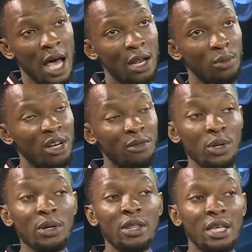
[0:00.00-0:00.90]
and whatever
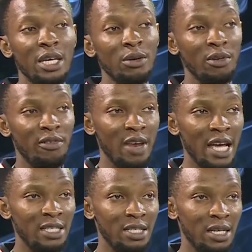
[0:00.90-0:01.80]
you're thinking
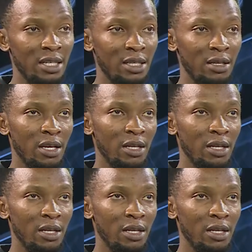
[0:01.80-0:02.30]
reflects in